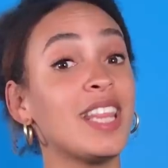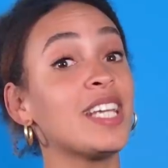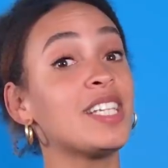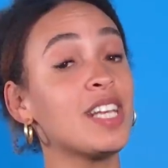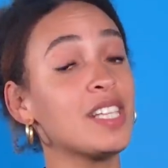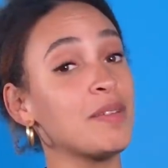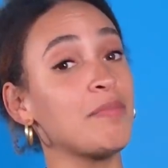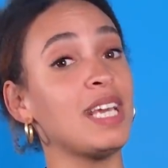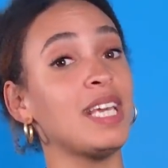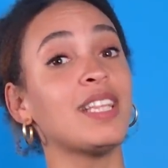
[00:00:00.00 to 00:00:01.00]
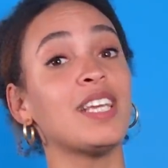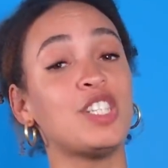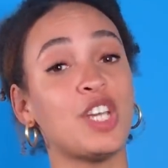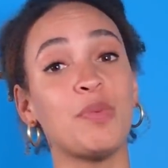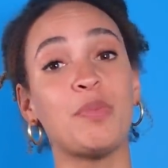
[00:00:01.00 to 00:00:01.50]
That doesn't mean they
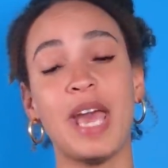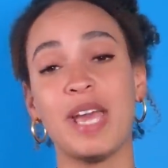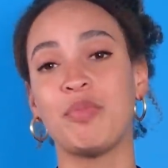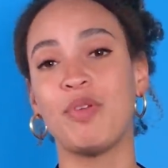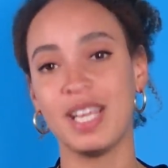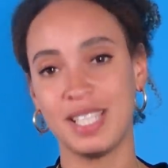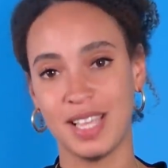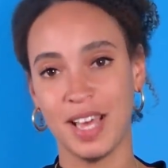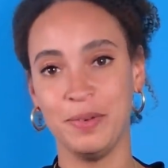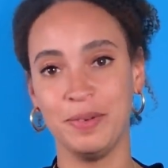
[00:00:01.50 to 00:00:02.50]
don't pay a price though.